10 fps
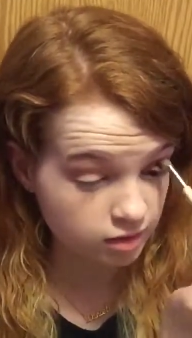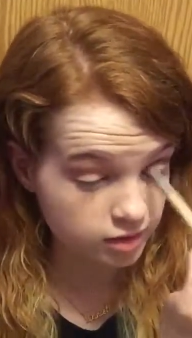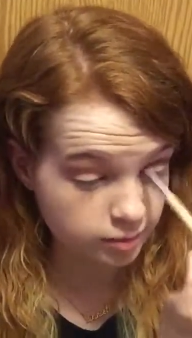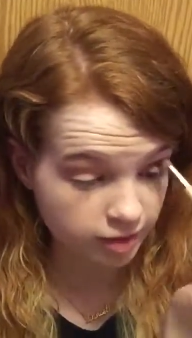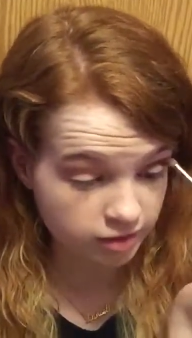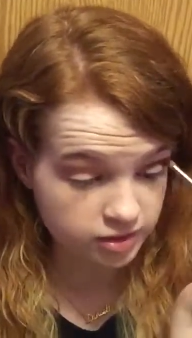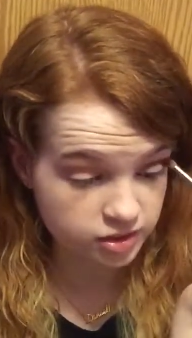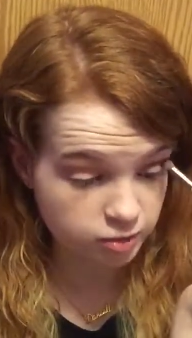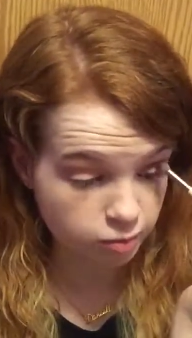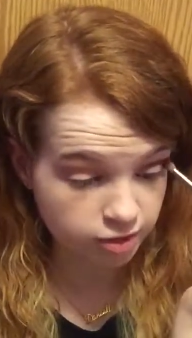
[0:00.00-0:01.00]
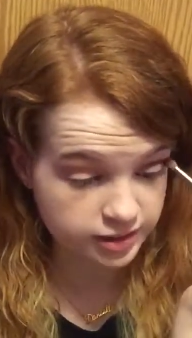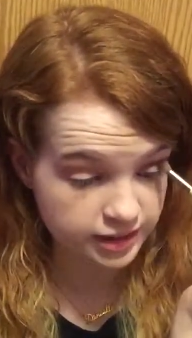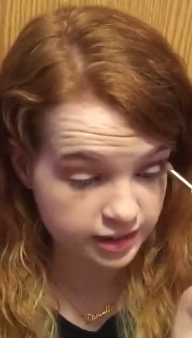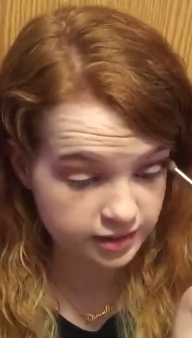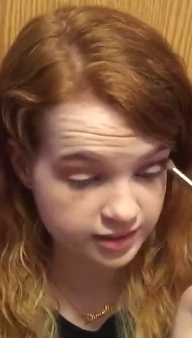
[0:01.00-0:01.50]
This might look super
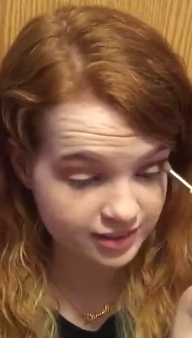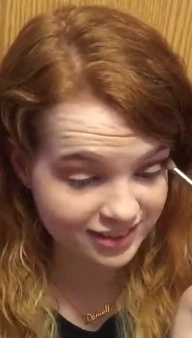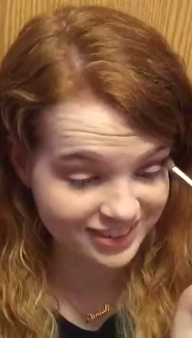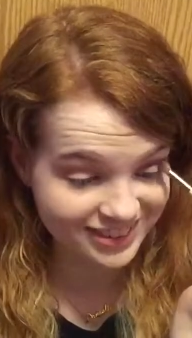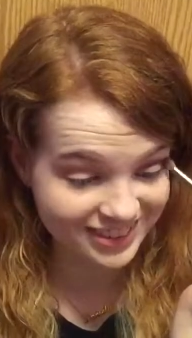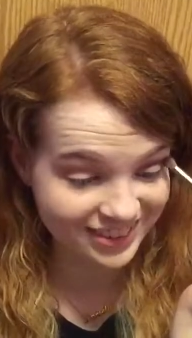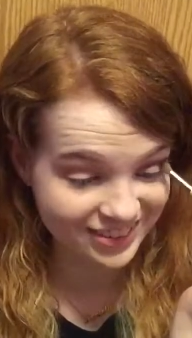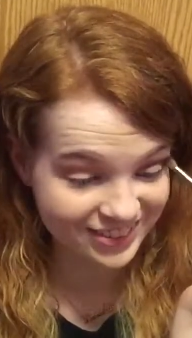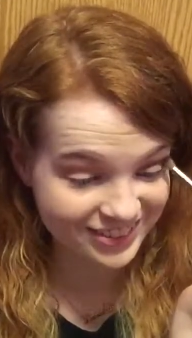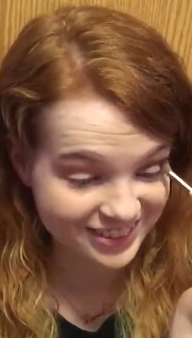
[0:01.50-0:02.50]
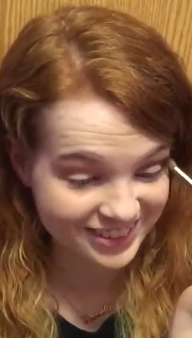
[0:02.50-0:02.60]
intense, so